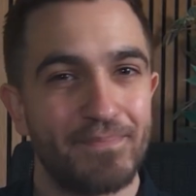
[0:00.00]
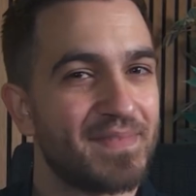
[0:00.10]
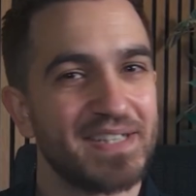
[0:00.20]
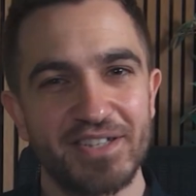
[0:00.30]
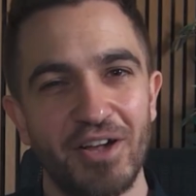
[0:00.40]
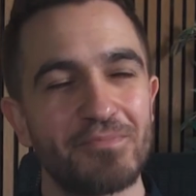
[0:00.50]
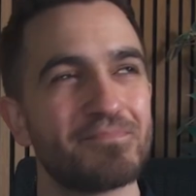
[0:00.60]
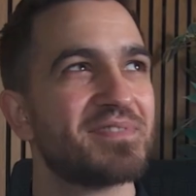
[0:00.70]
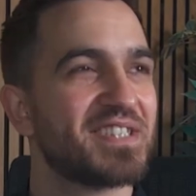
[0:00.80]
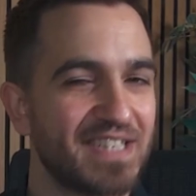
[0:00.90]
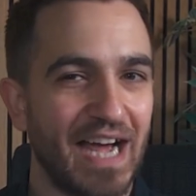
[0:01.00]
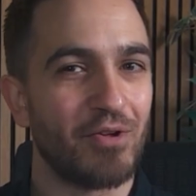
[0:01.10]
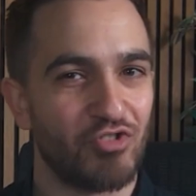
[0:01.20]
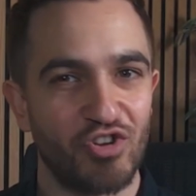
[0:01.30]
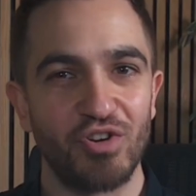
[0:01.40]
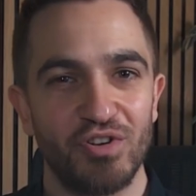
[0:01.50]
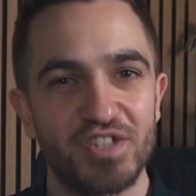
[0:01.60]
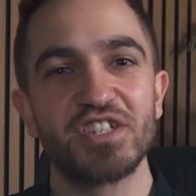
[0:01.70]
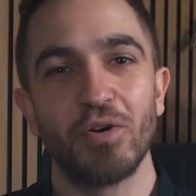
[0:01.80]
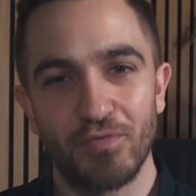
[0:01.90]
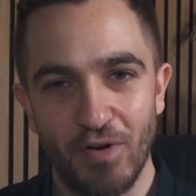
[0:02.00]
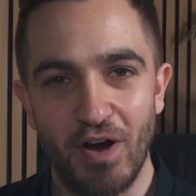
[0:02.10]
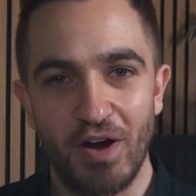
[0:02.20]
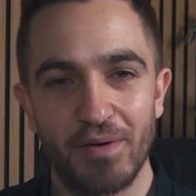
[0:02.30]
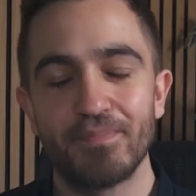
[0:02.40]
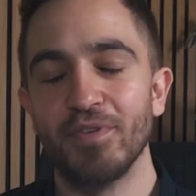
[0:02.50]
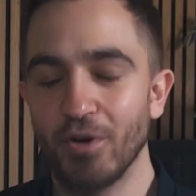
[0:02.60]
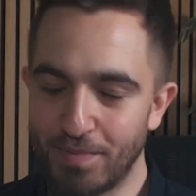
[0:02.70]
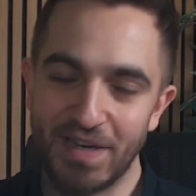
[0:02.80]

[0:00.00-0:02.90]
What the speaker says: this all sounds good so far, no pun